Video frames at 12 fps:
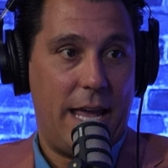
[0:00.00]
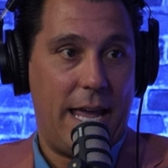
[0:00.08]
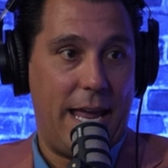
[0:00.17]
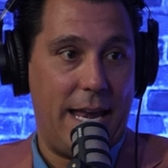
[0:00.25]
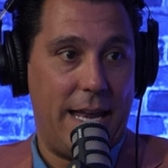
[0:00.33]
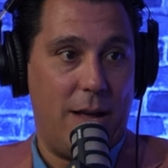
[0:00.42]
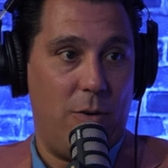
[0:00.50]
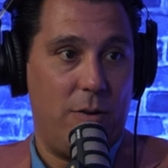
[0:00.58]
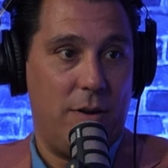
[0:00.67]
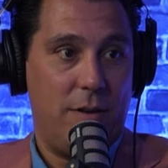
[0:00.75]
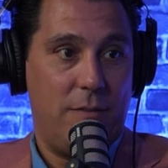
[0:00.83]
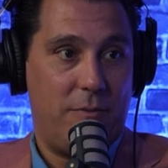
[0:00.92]
hand out
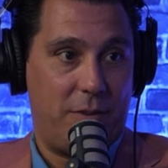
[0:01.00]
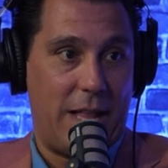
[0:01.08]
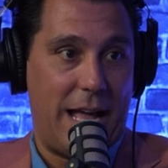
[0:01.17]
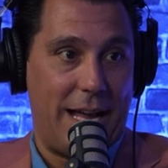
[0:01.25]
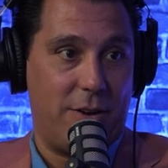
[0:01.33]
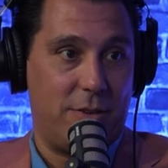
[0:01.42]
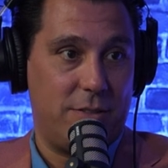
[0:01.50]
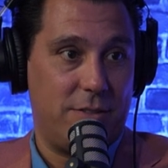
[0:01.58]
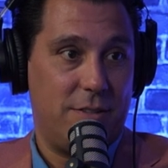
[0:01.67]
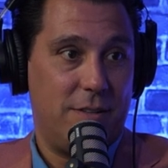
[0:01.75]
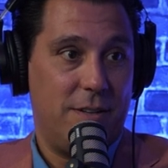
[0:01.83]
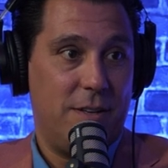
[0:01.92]
flyers
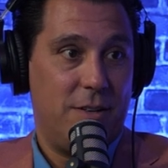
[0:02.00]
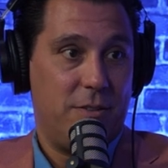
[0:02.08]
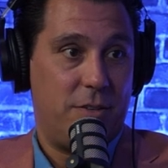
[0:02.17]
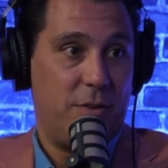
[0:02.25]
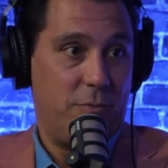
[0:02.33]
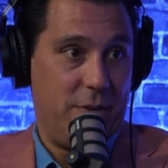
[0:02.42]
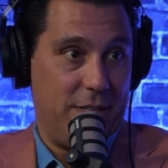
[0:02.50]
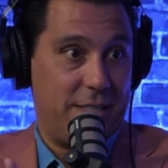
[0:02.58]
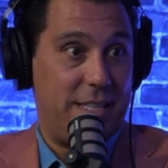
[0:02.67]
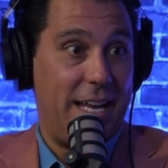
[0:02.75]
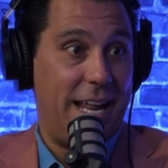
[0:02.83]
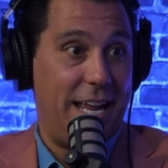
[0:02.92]
to real
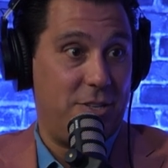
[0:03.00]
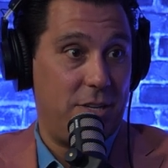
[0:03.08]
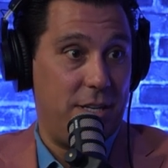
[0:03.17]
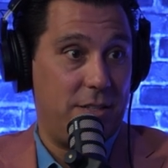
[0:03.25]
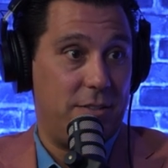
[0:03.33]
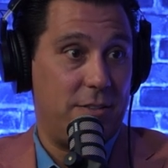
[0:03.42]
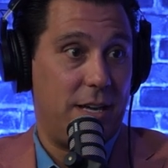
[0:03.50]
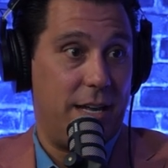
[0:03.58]
estate agents.